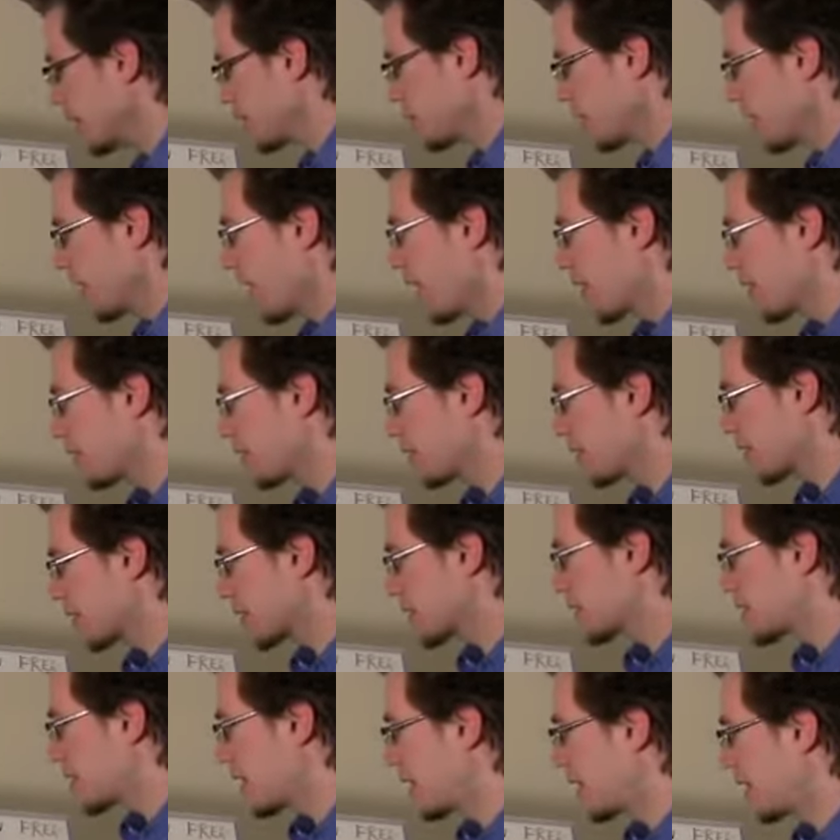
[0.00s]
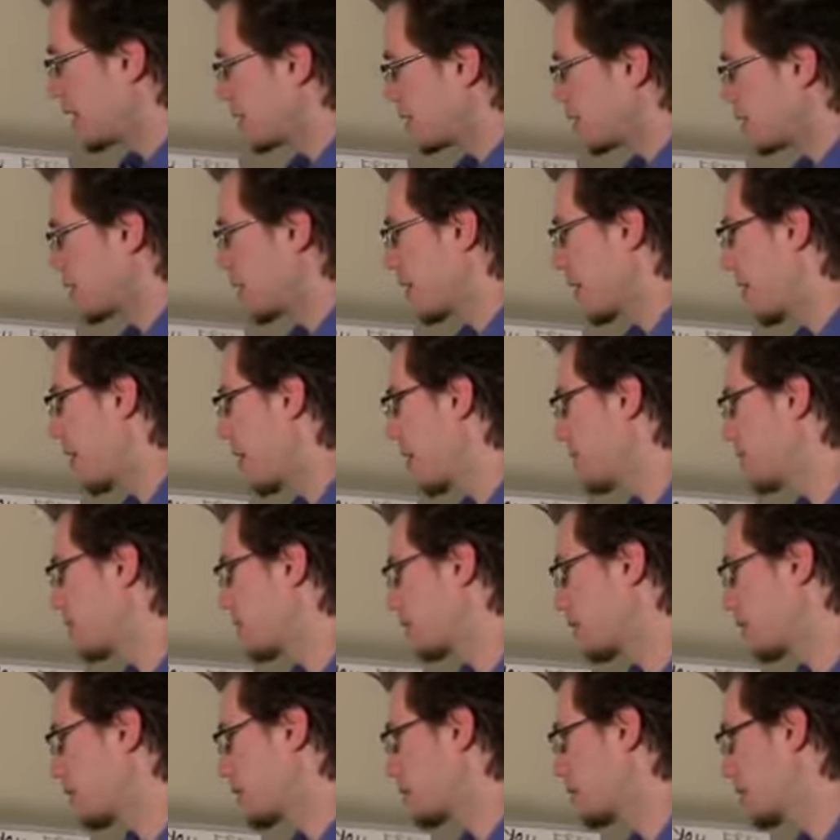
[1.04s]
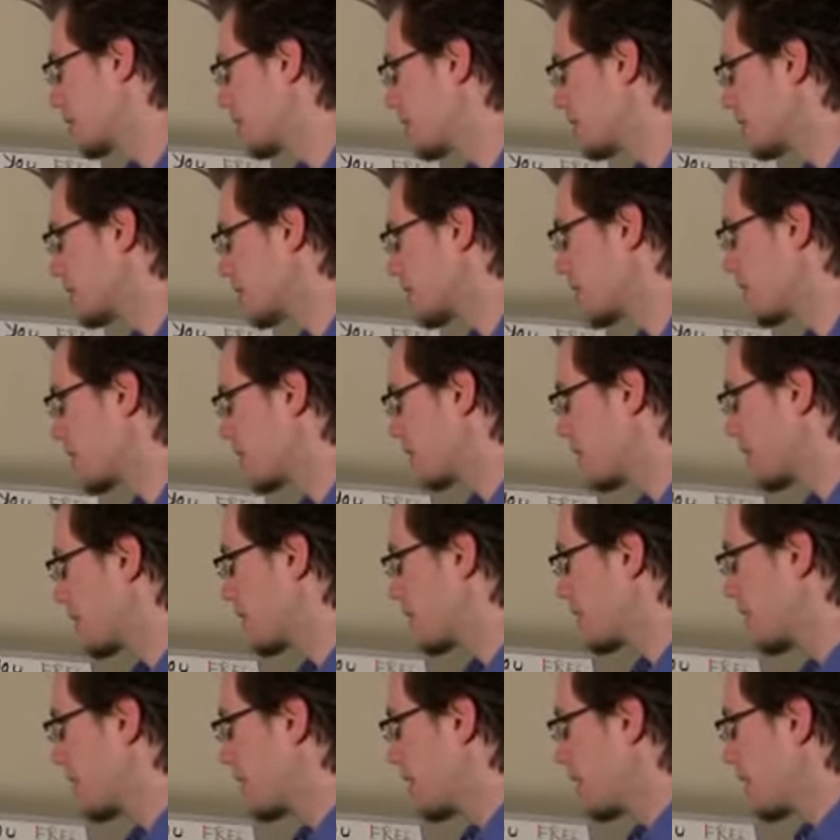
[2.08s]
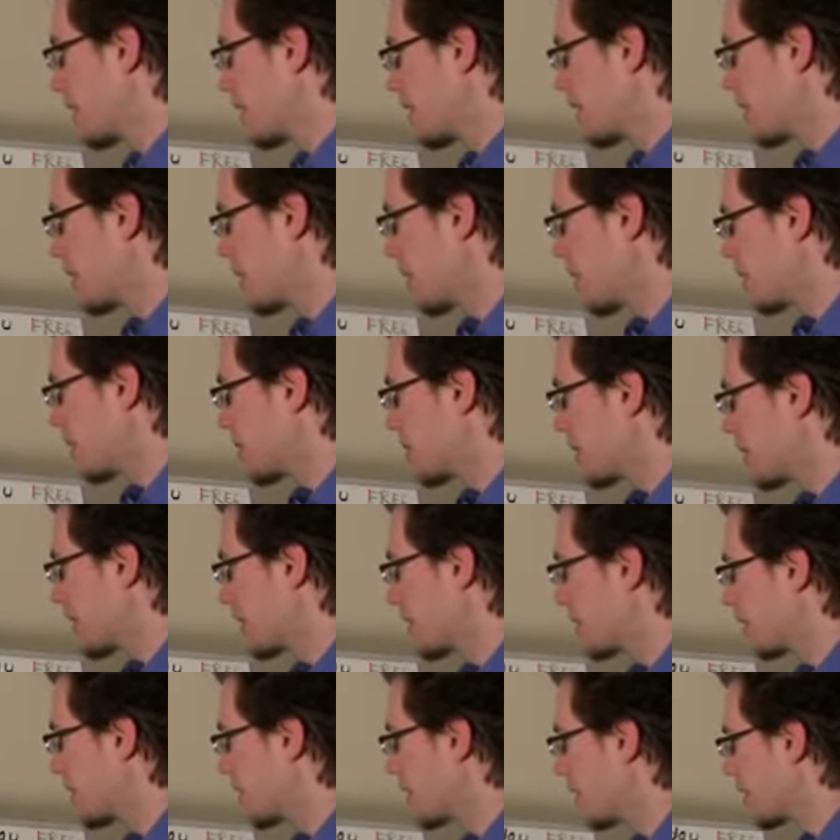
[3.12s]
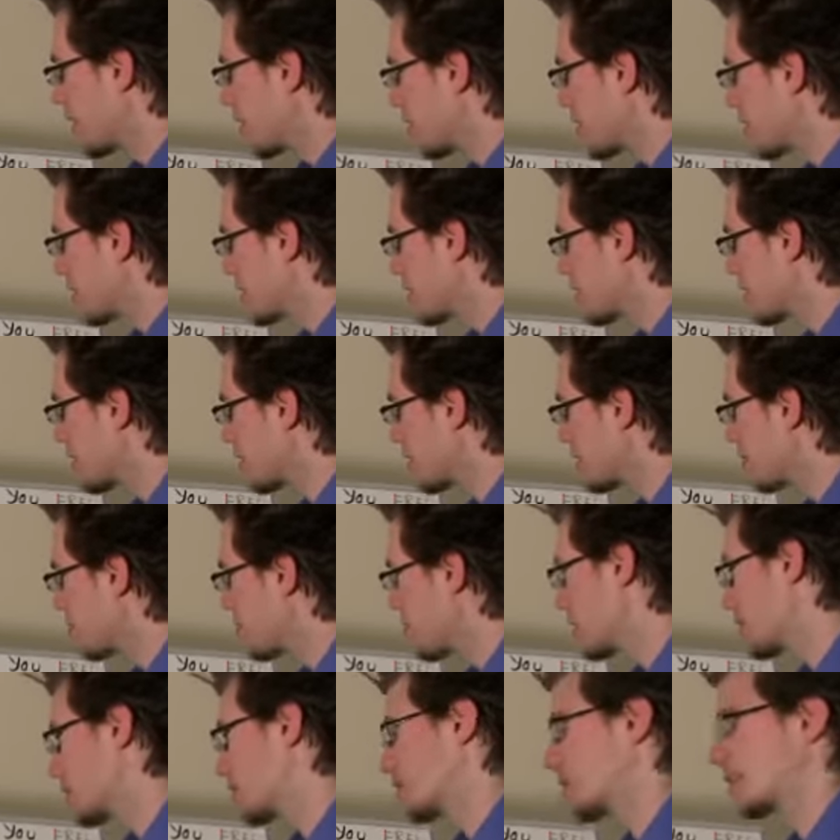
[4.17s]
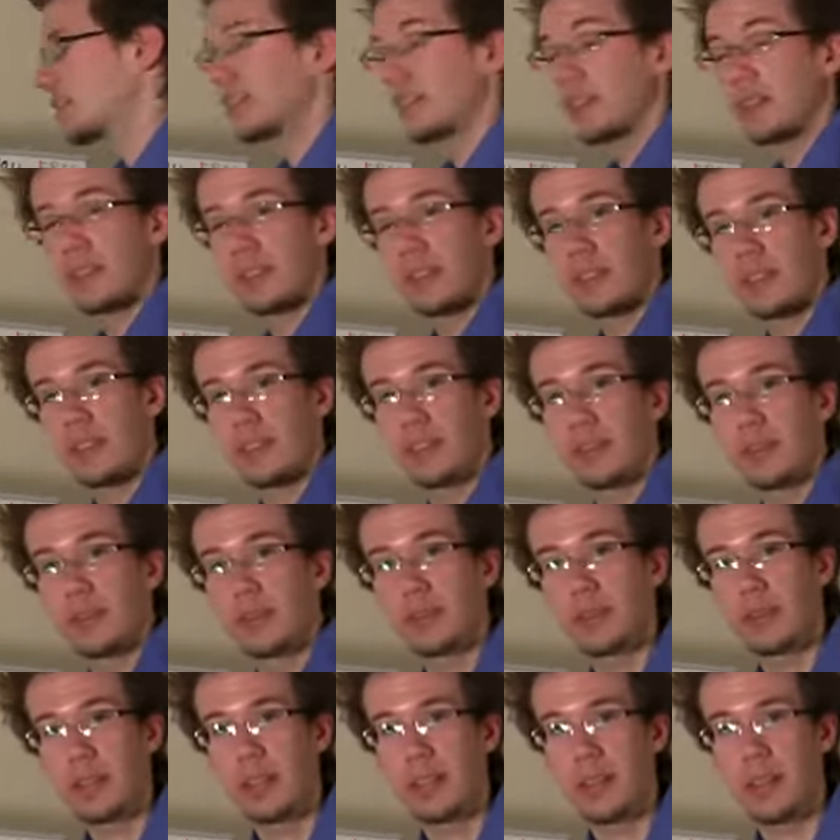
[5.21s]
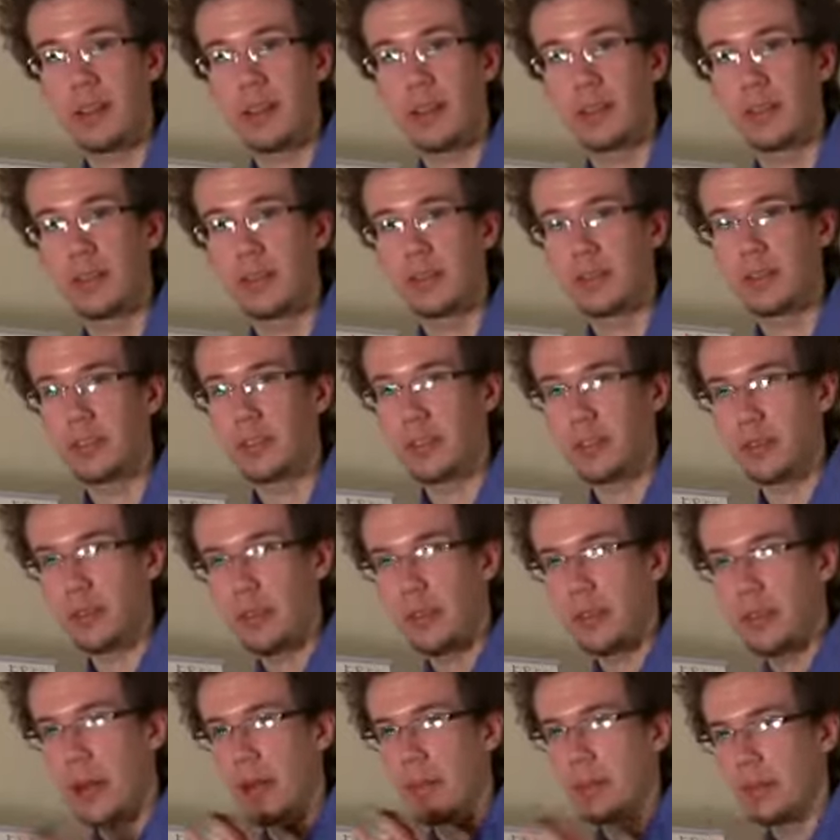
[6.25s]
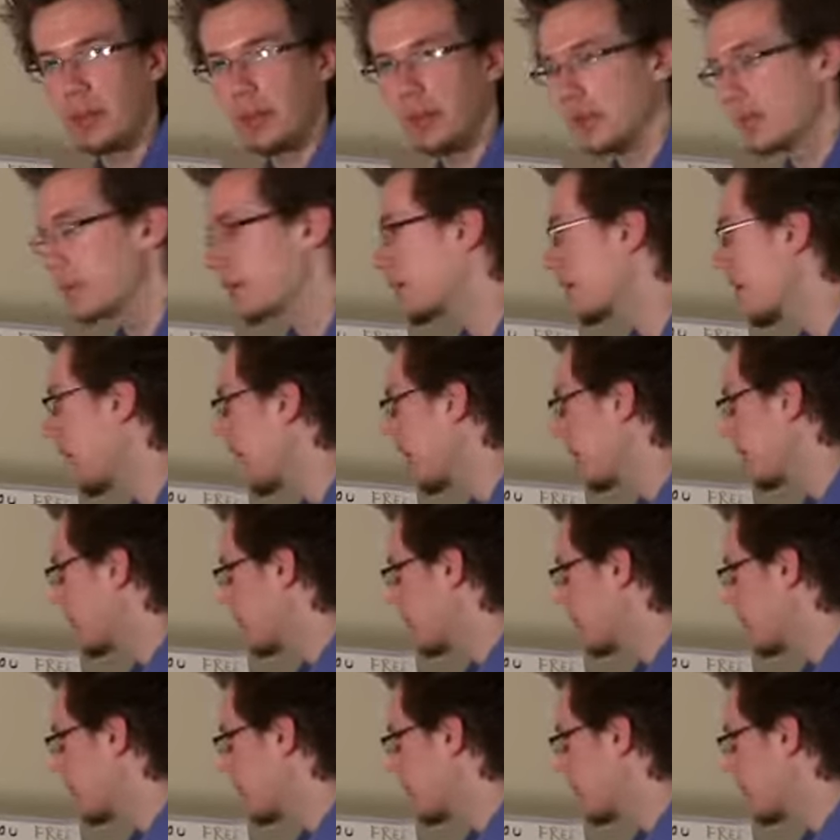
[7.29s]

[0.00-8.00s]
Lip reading: we have little sayings, or I have little sayings that we basically use to figure out, to remember how